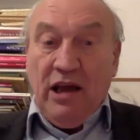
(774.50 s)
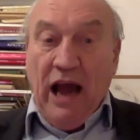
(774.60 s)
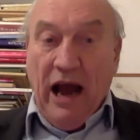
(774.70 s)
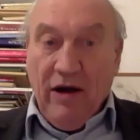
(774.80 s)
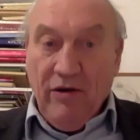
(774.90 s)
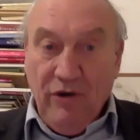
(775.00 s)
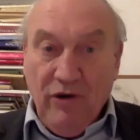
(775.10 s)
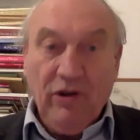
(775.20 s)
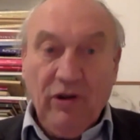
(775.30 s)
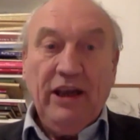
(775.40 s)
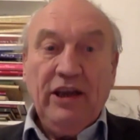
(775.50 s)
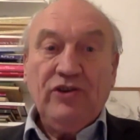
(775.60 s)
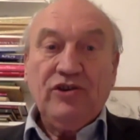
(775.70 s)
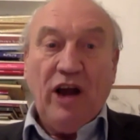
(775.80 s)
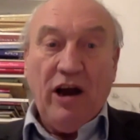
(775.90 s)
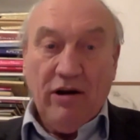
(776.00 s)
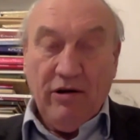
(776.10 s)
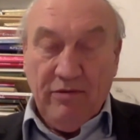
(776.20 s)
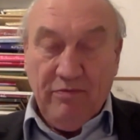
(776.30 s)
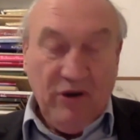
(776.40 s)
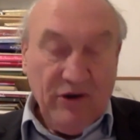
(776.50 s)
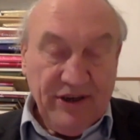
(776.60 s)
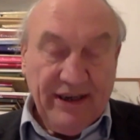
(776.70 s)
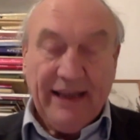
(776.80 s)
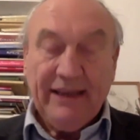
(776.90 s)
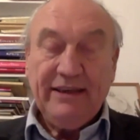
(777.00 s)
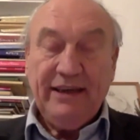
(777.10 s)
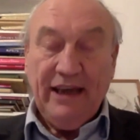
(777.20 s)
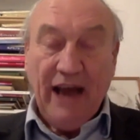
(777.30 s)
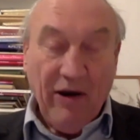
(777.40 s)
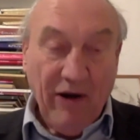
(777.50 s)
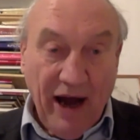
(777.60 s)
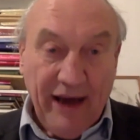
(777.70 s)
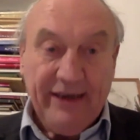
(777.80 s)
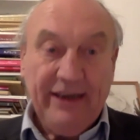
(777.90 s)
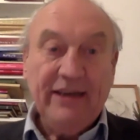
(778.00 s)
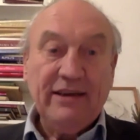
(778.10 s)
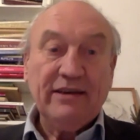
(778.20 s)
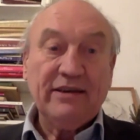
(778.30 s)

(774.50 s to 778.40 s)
our knowledge, our personality, our ideas,